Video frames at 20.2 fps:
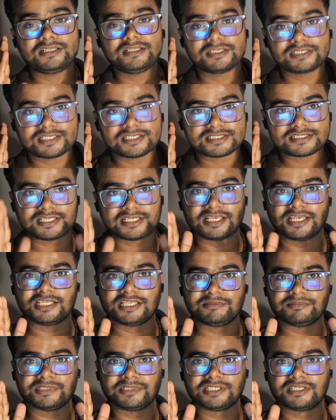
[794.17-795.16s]
against the
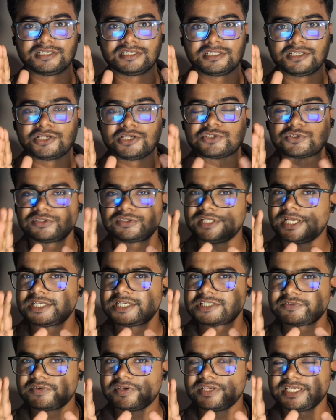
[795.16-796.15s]
enemy. So
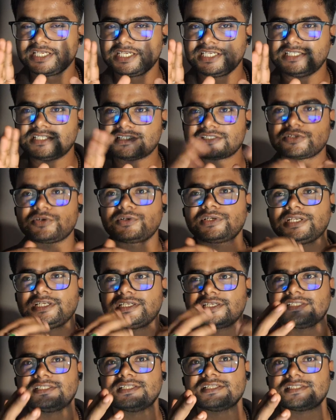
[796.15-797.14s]
that's why he does not
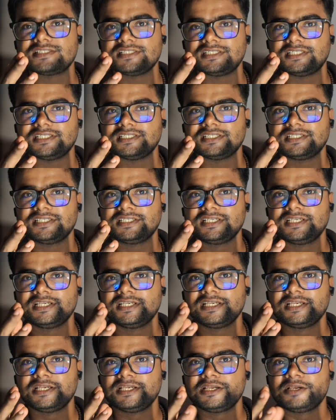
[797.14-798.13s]
enter the city.
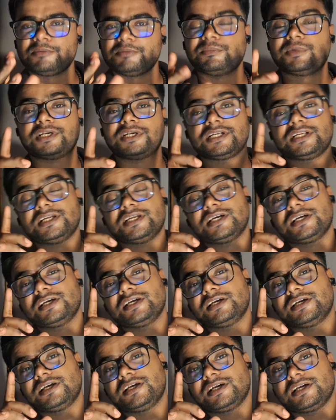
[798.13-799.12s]
But
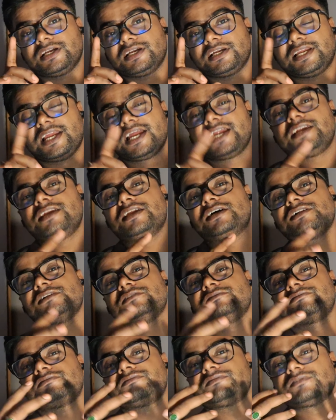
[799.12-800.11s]

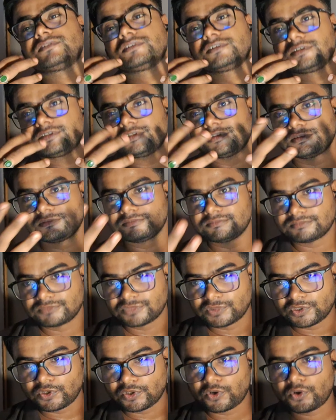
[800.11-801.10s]
Gandalf
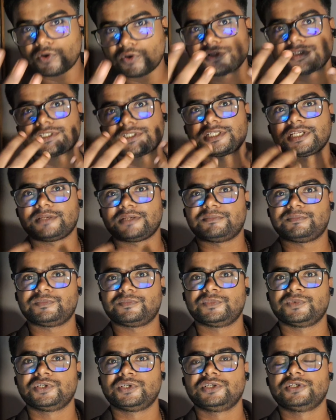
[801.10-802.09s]
calls him
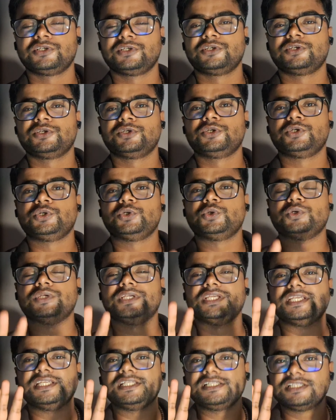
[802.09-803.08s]
to
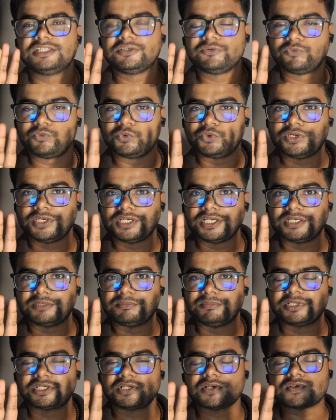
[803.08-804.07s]
heal the
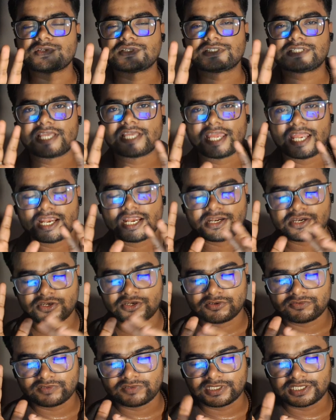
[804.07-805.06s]
wounded because the hand
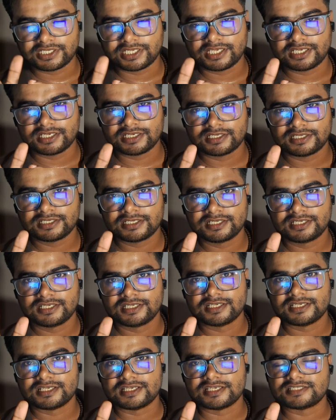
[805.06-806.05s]
of a king
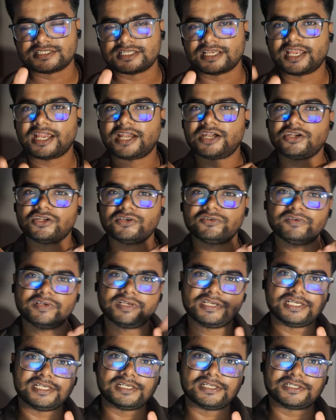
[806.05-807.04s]
is the hand of a
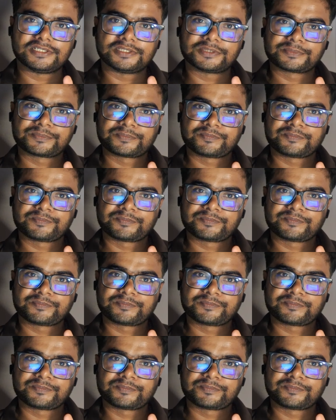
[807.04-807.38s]
healer.